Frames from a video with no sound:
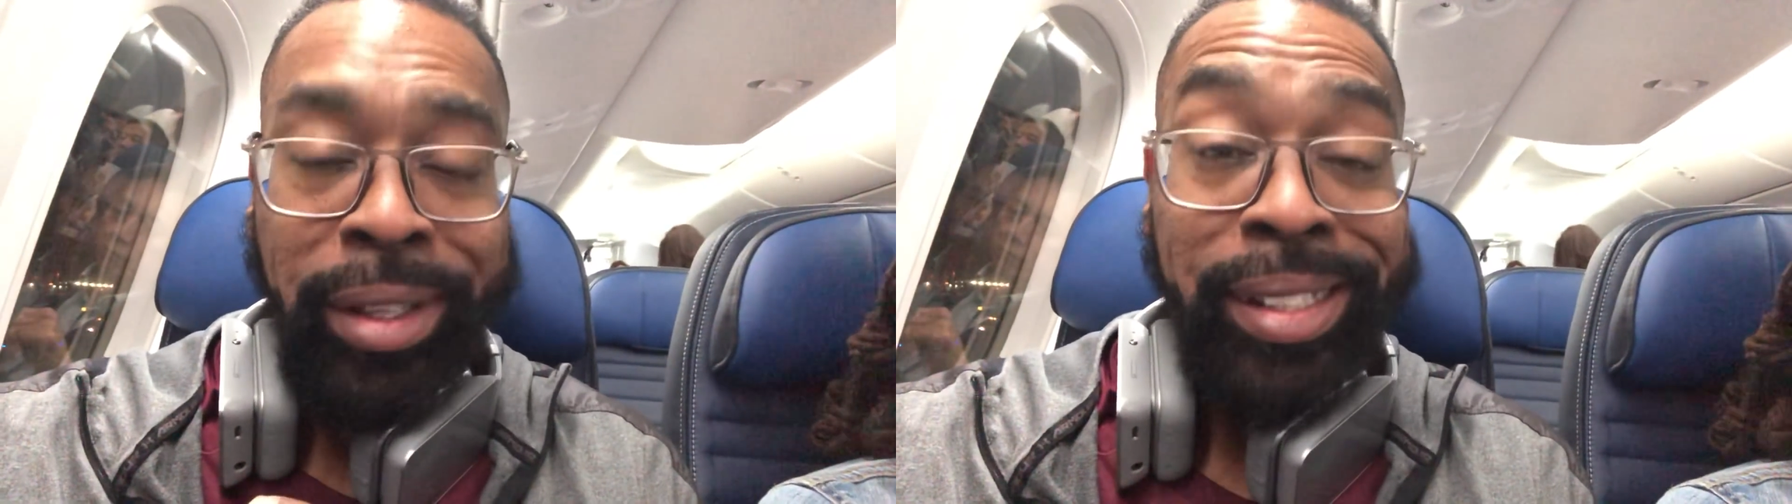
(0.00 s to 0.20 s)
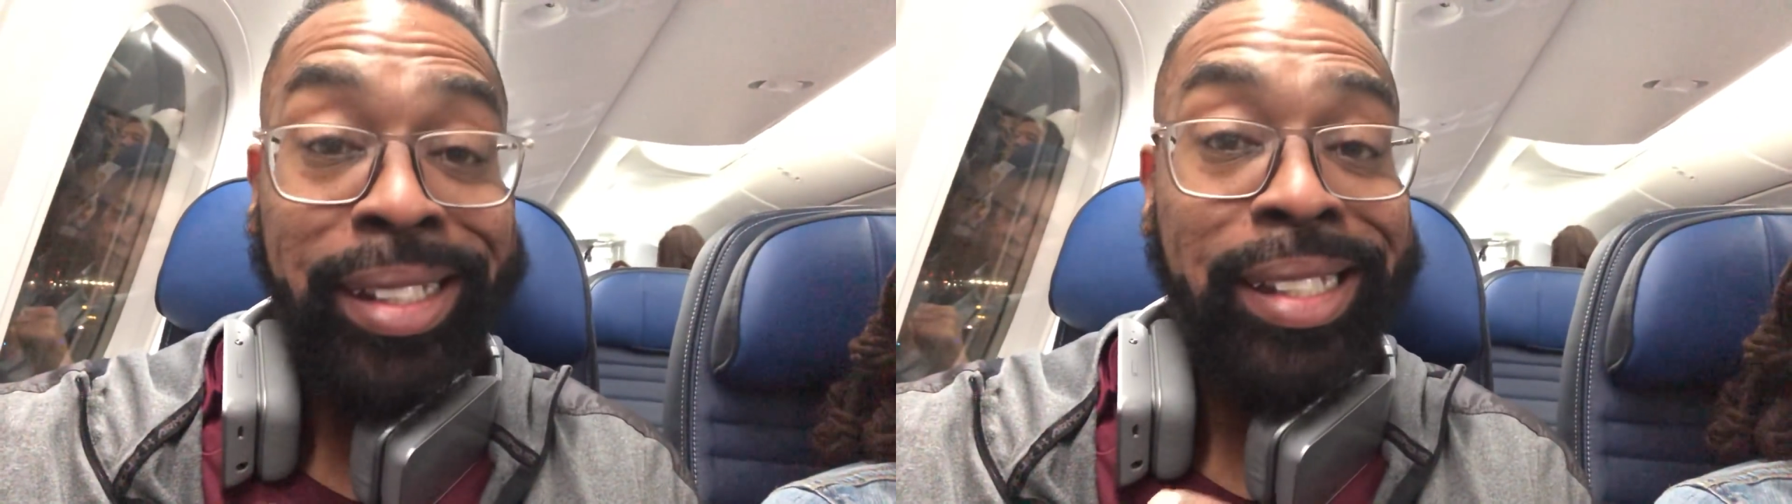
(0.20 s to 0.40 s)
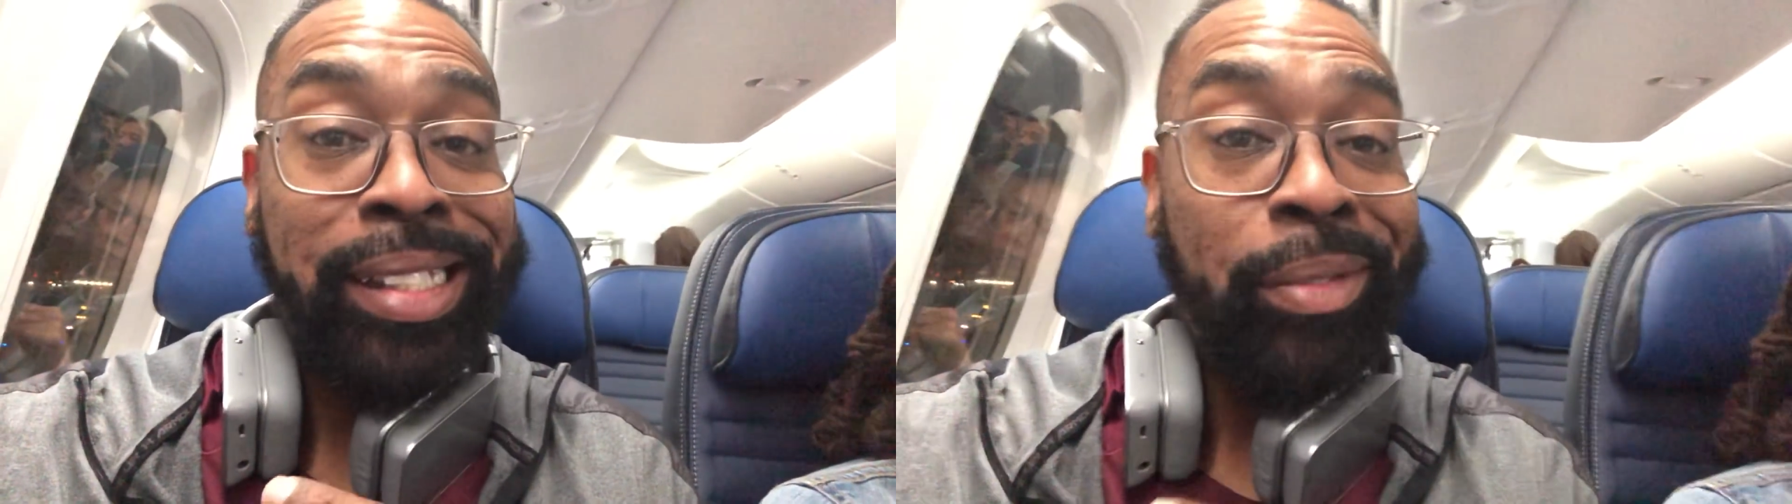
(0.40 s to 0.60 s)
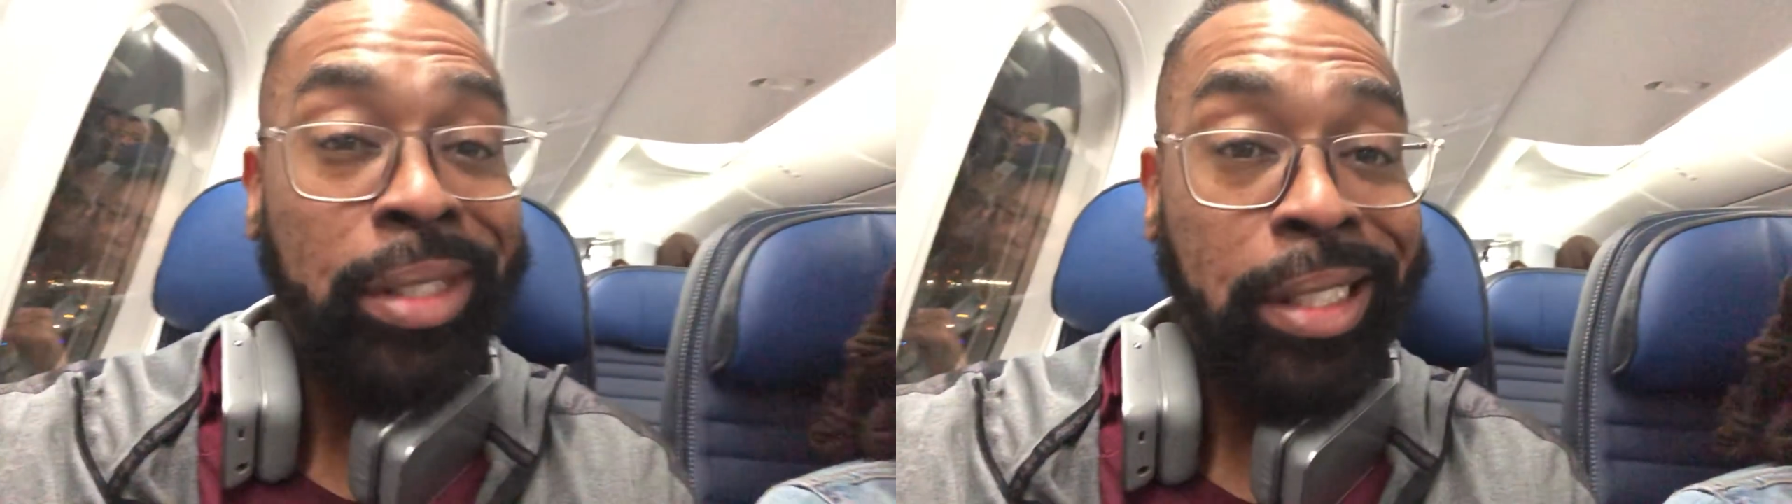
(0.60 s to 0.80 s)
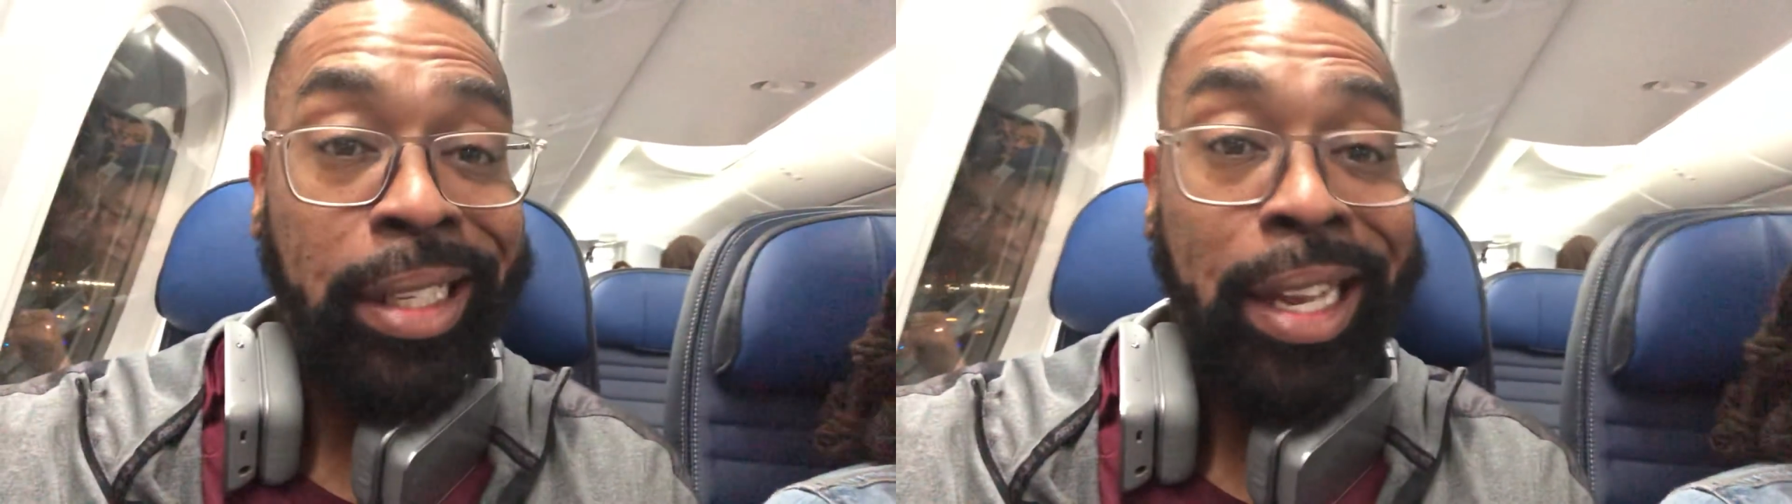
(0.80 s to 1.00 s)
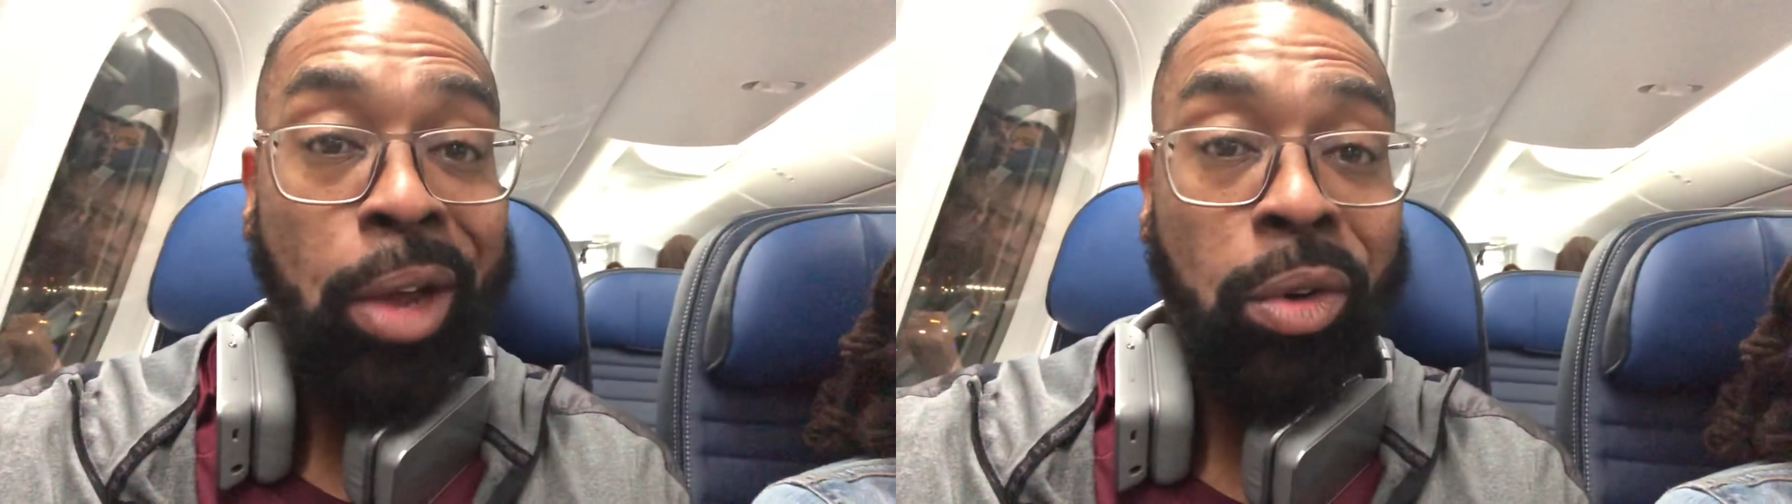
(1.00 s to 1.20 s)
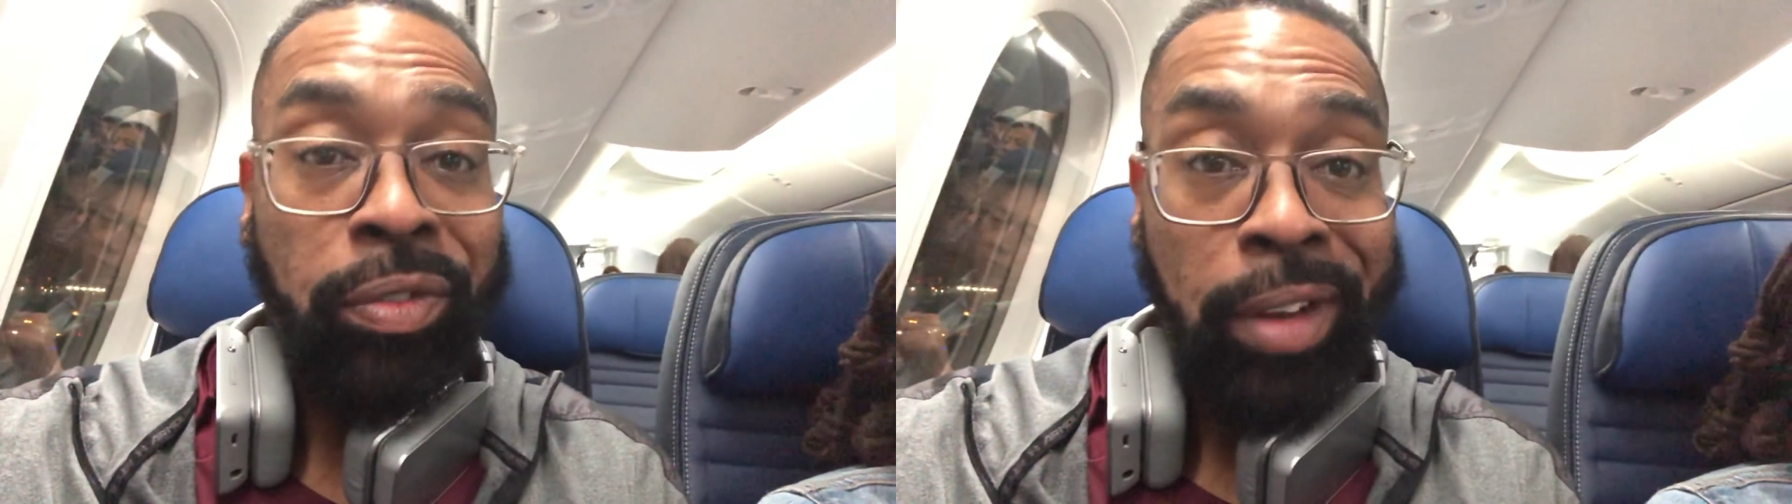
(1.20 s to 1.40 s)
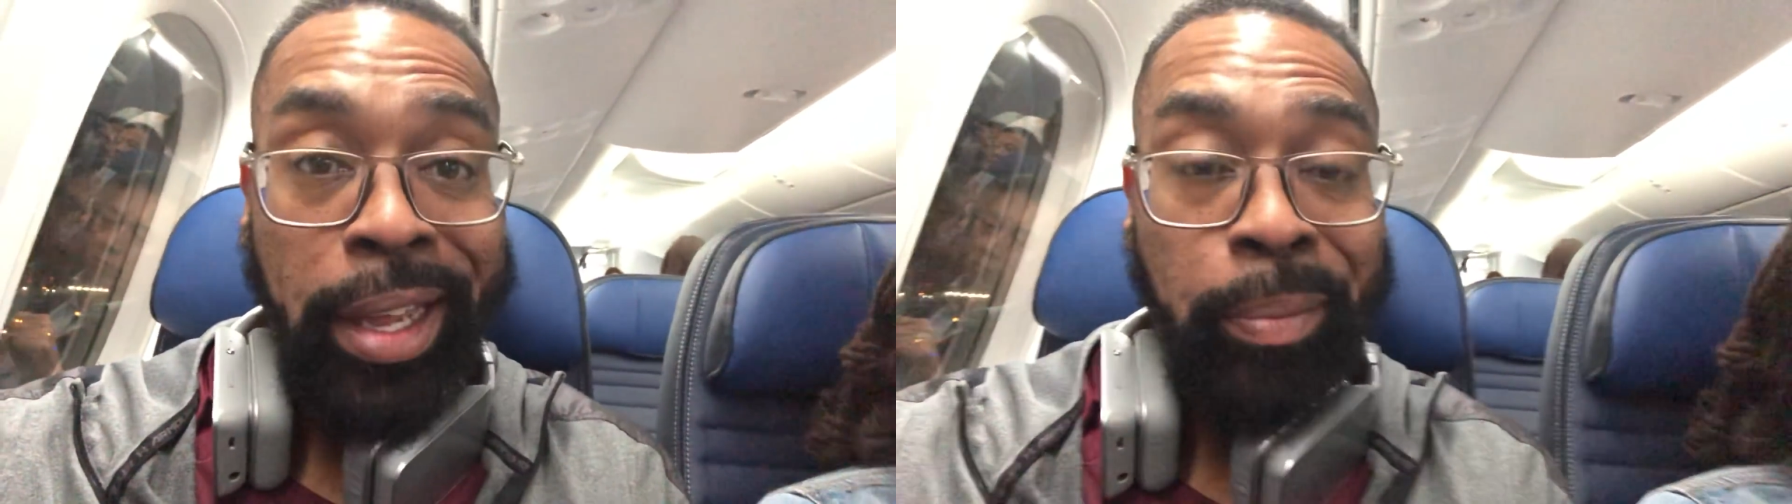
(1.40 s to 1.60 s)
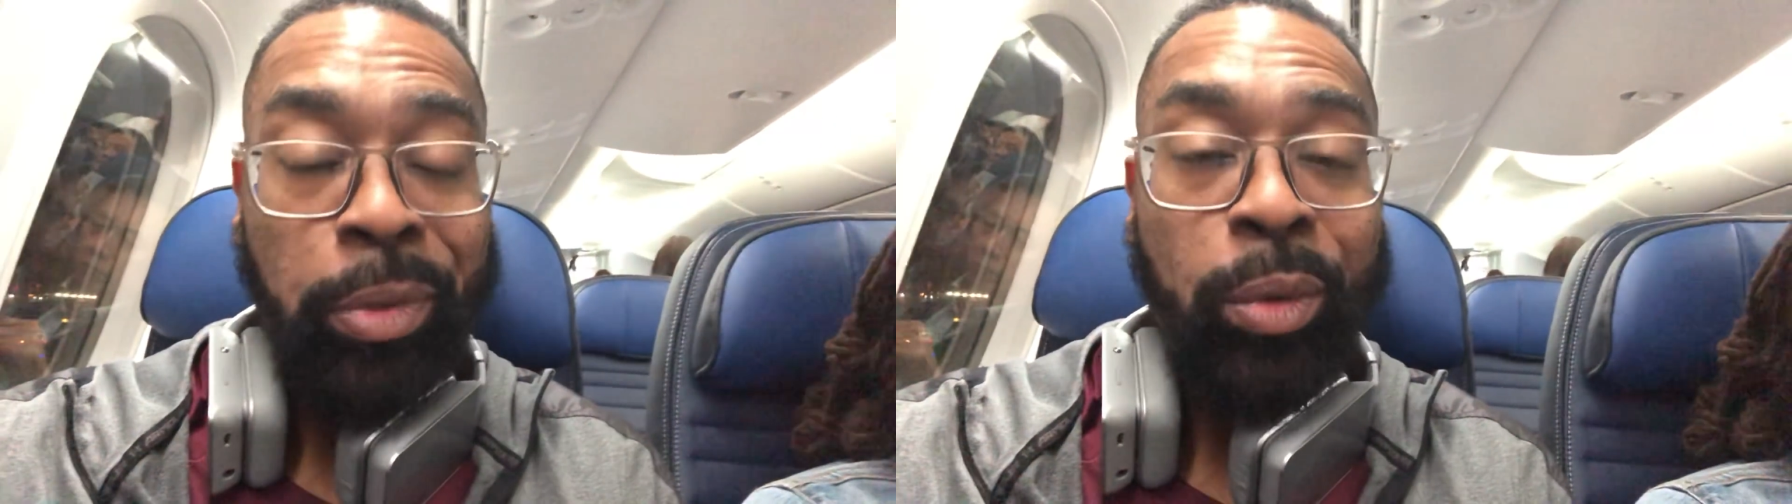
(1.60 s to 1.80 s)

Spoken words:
this is a 17-hour flight.